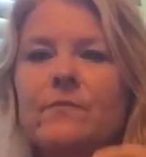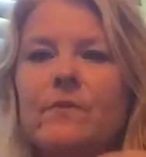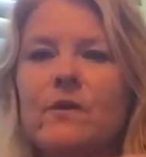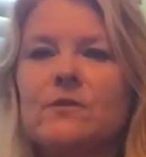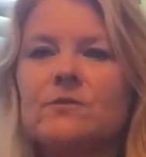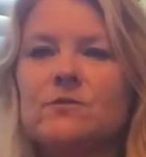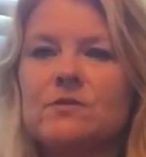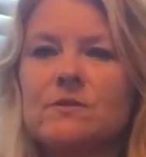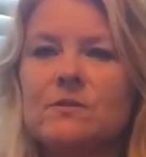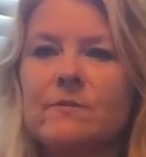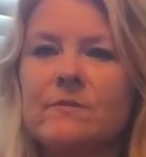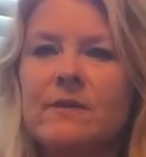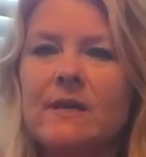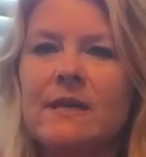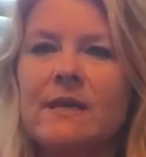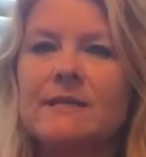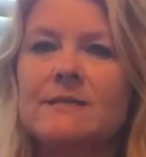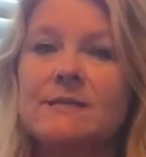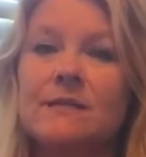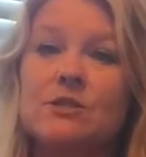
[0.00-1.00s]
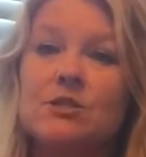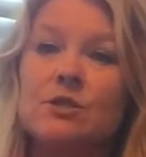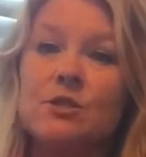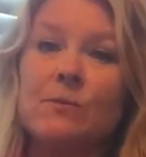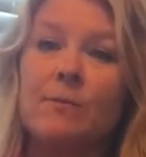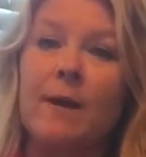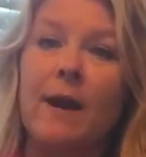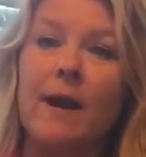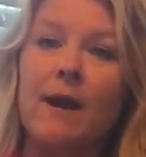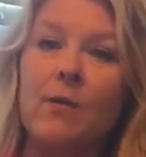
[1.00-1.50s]
those are some things that you
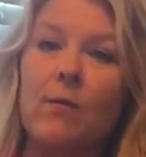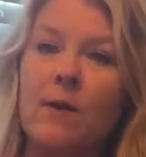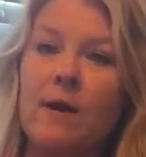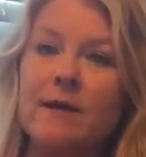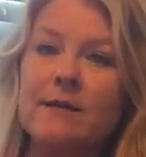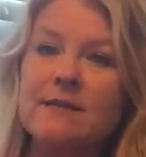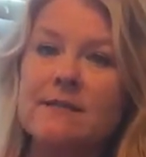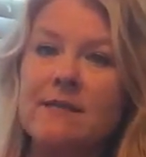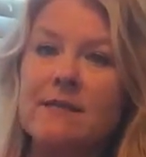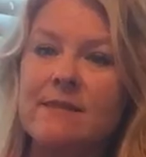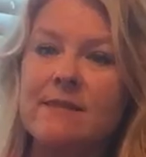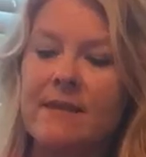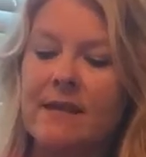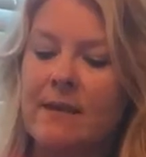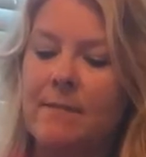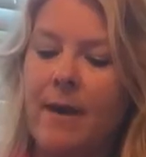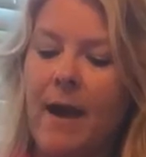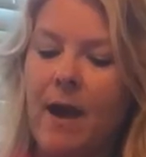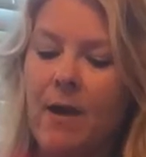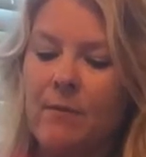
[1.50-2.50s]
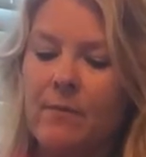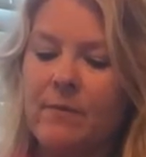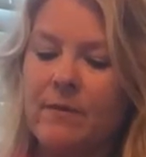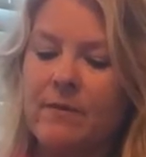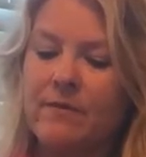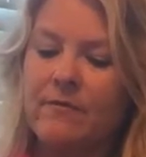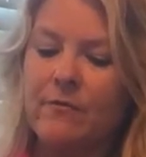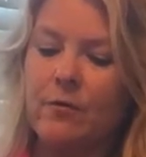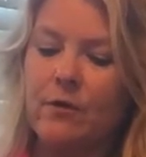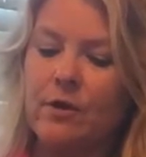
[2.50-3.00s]
might want to think about
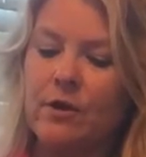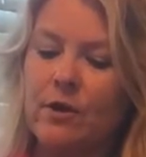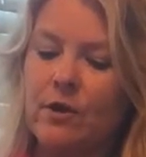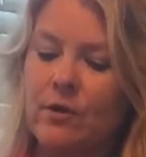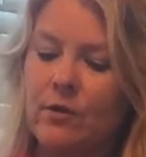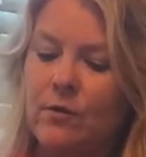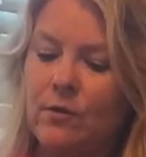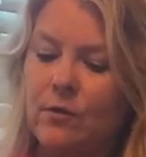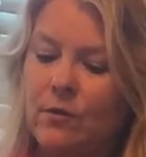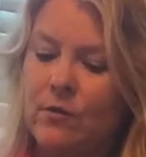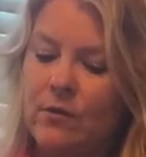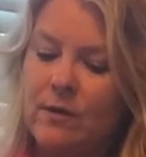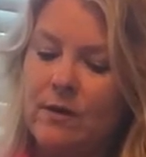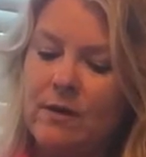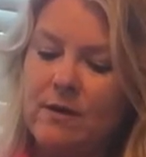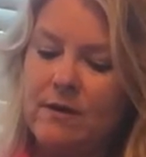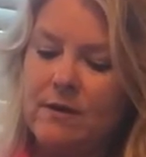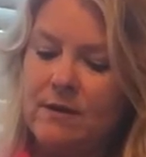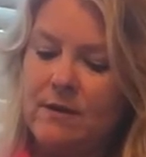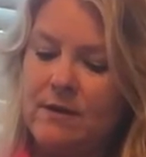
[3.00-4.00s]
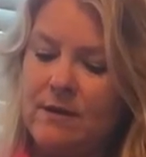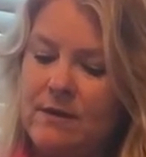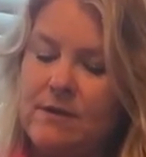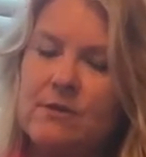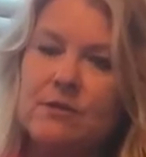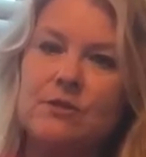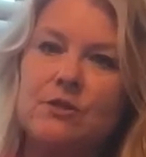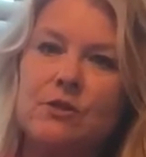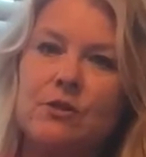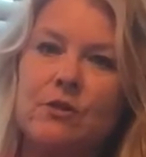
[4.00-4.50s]
before you
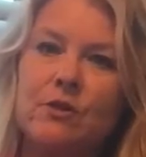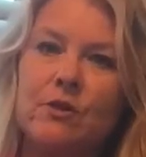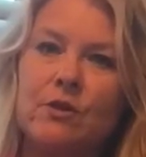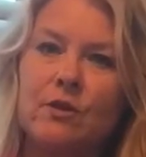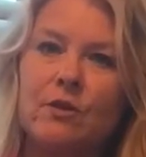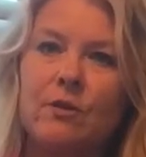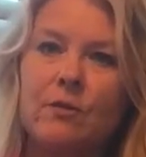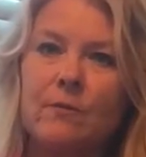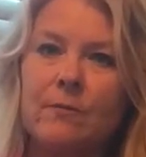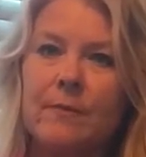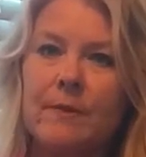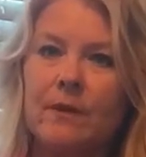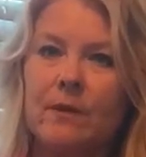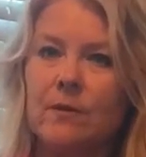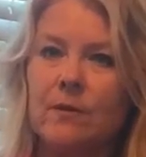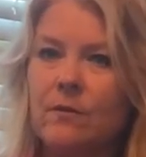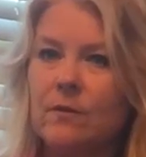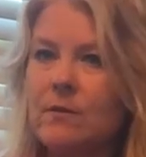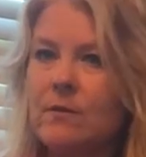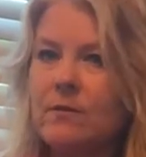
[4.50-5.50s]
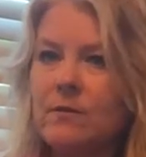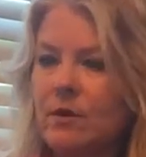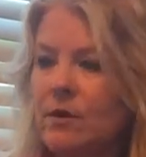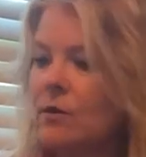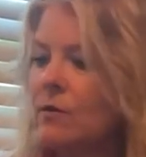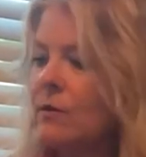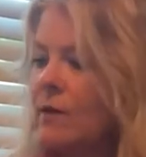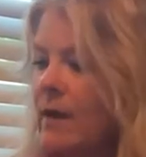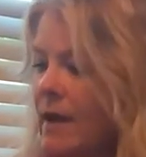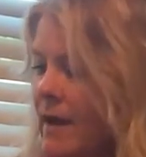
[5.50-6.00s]
do your
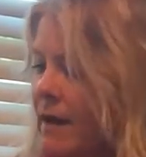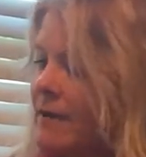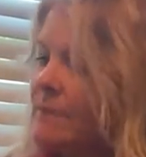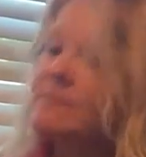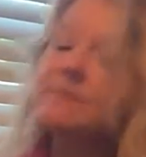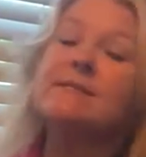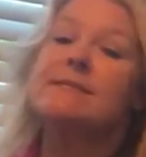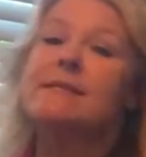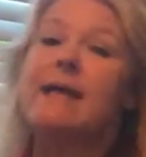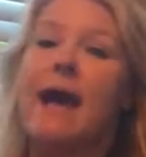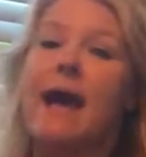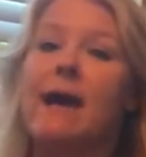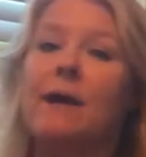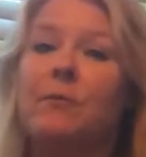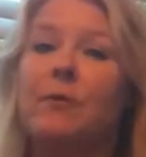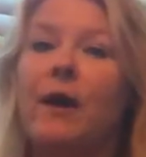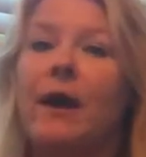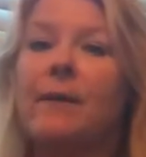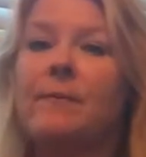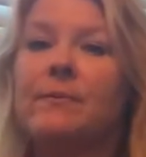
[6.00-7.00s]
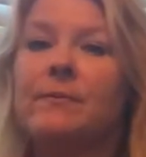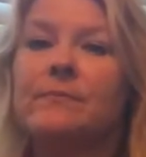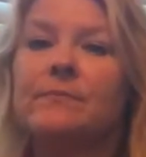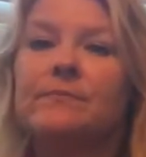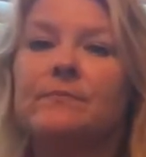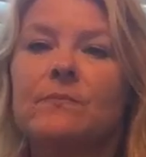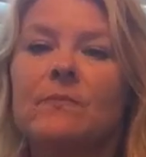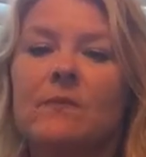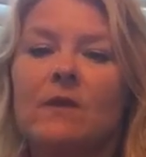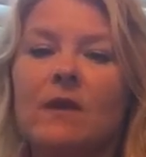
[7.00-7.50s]
snack prep.
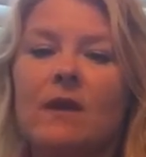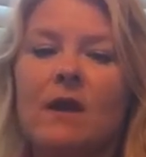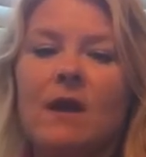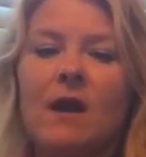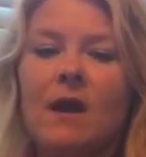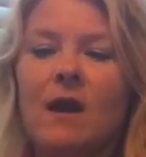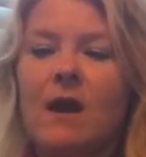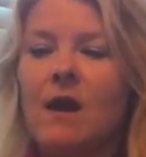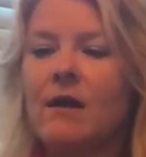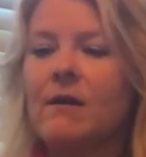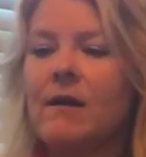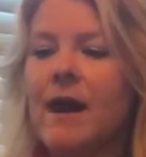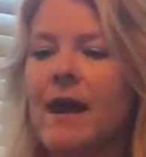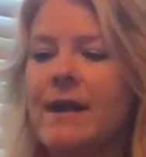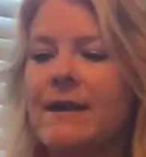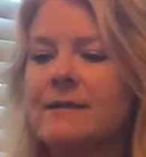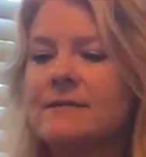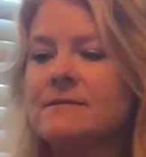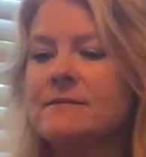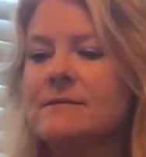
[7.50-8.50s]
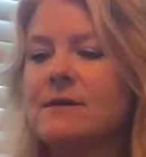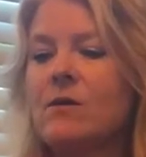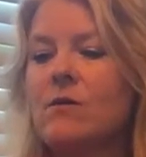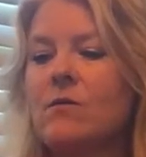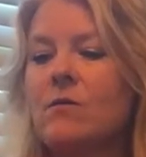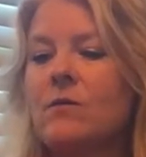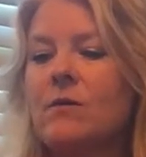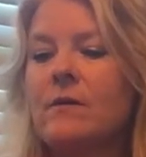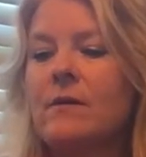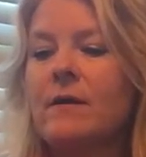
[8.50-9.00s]
All right,
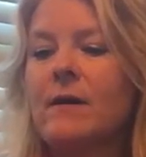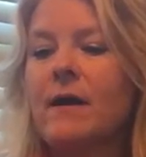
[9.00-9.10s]
so